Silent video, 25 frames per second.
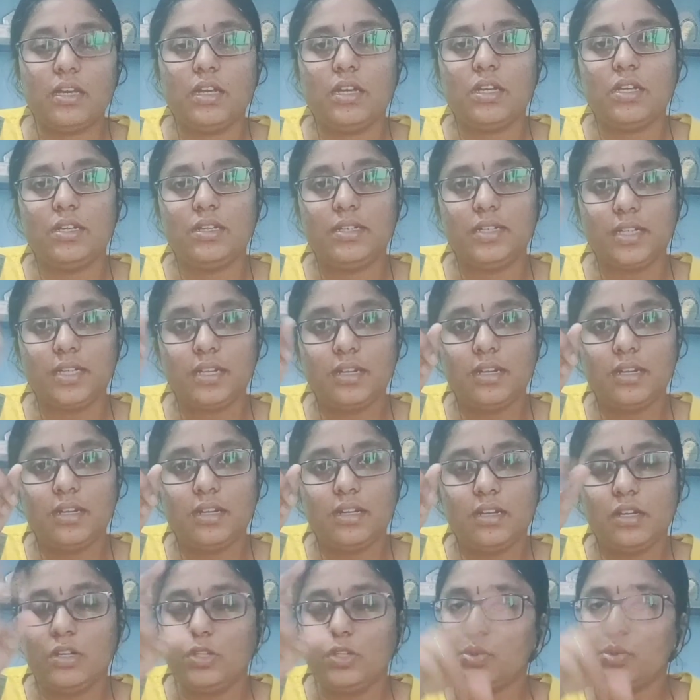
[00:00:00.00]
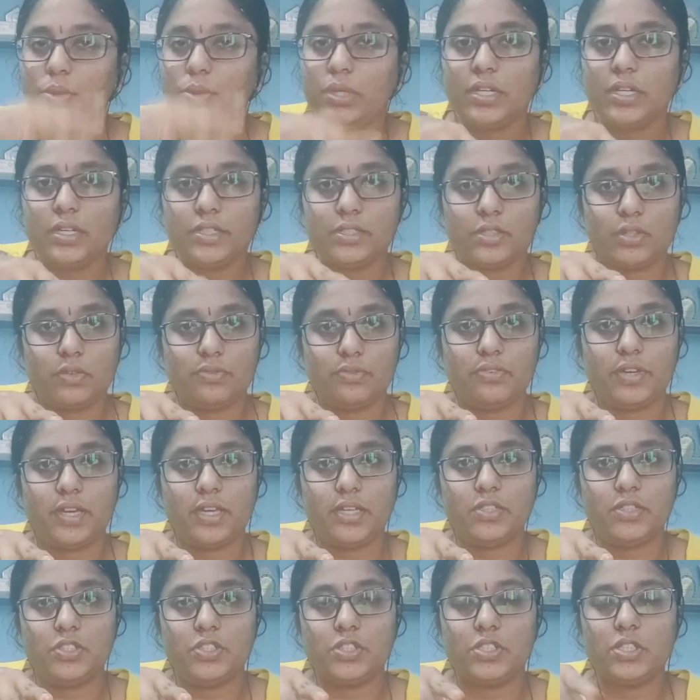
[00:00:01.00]
till 2 years of age,
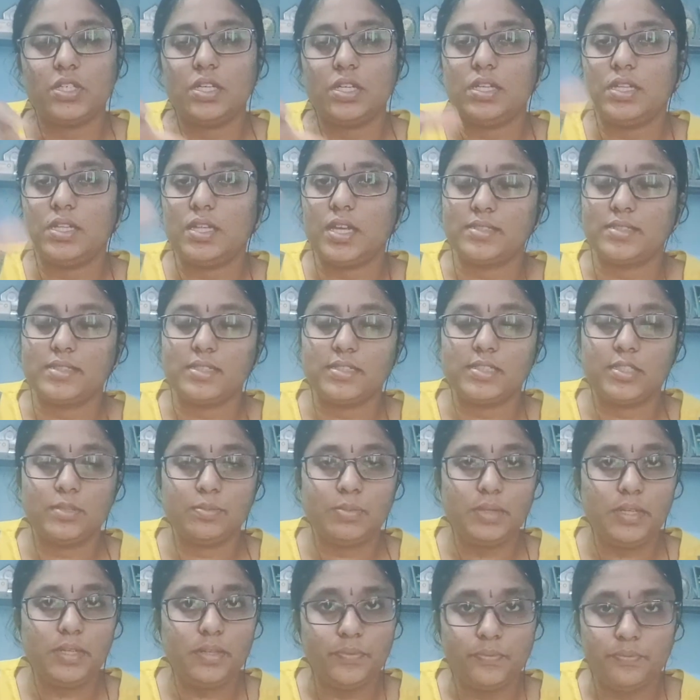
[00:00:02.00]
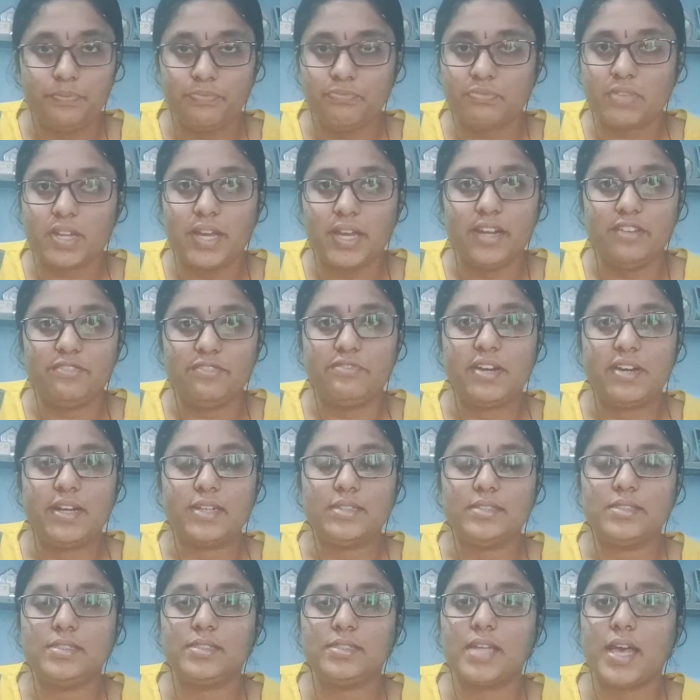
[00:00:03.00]
they are said to be infants.
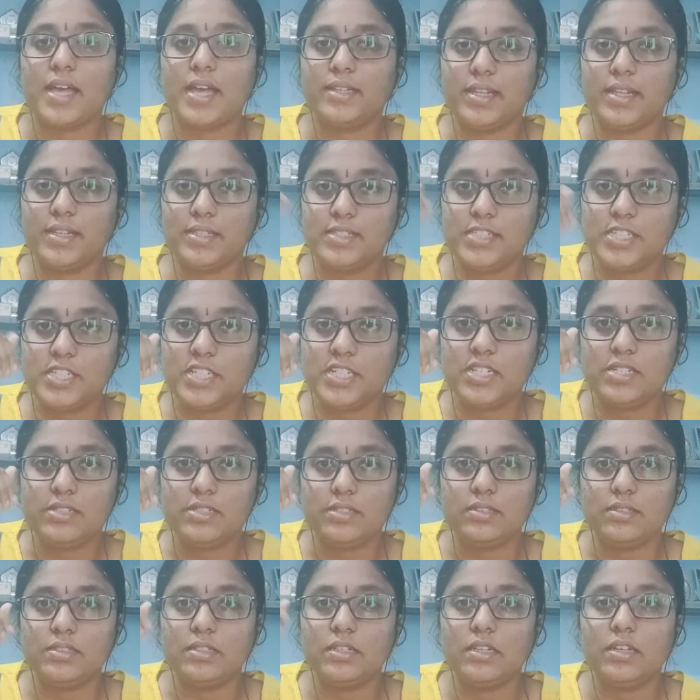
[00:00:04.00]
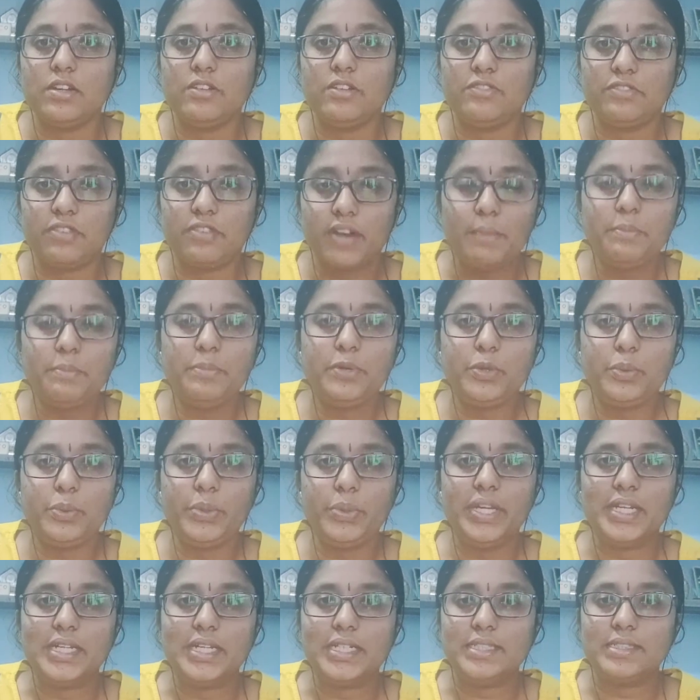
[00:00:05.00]
And then children from 2
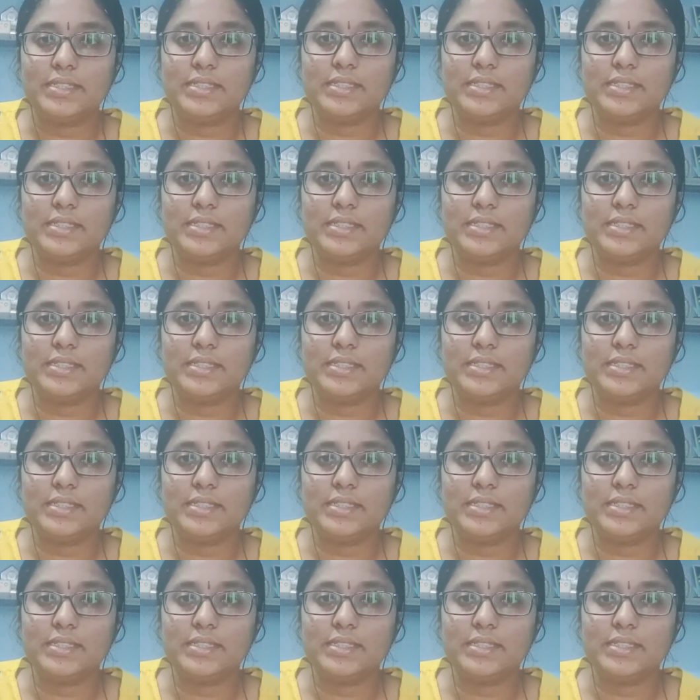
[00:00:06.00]
years